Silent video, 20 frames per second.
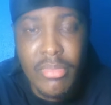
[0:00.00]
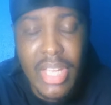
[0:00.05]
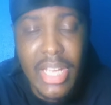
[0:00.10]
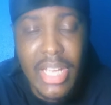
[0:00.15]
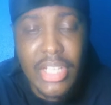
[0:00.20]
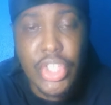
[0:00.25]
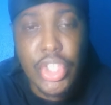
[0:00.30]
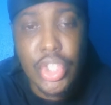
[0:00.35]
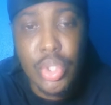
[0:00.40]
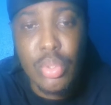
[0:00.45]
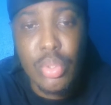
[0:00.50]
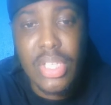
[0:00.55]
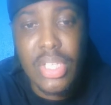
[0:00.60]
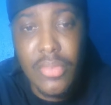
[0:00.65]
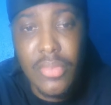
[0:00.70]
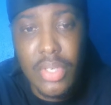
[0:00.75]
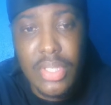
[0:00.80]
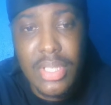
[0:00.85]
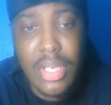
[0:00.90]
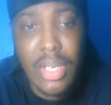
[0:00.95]
that should
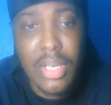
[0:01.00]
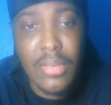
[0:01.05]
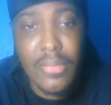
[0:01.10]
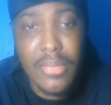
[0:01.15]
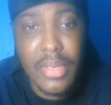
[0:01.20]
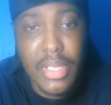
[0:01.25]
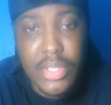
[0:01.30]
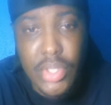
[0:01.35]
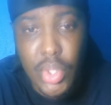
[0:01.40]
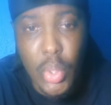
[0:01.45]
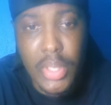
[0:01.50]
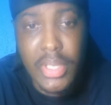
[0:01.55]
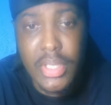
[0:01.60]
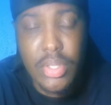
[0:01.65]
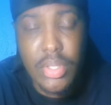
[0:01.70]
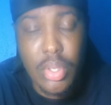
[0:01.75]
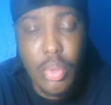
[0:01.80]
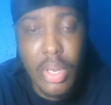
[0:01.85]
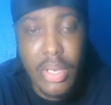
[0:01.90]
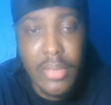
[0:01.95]
give us confidence going
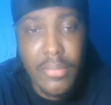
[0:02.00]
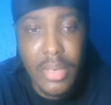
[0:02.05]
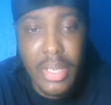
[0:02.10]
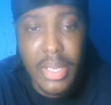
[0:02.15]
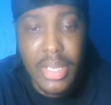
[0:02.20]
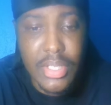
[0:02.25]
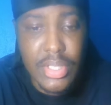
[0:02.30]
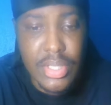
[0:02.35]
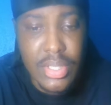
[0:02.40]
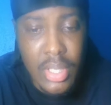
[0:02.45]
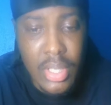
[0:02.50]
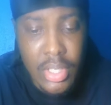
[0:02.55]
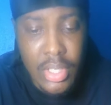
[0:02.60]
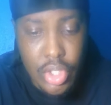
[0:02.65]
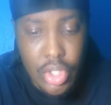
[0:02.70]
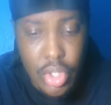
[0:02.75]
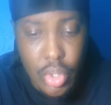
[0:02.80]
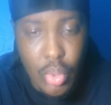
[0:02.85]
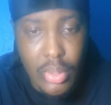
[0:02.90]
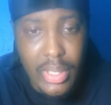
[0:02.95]
into qualifiers
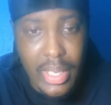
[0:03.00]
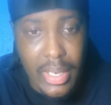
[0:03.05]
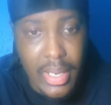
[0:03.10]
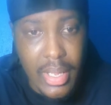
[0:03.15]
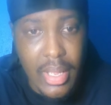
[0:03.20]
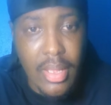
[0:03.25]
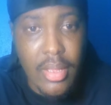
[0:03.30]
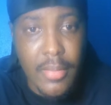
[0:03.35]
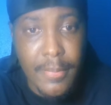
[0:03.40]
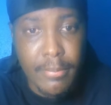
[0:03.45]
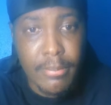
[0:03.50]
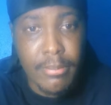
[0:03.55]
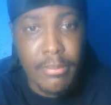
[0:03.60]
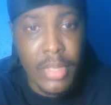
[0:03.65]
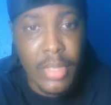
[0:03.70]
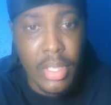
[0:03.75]
to know that, hey,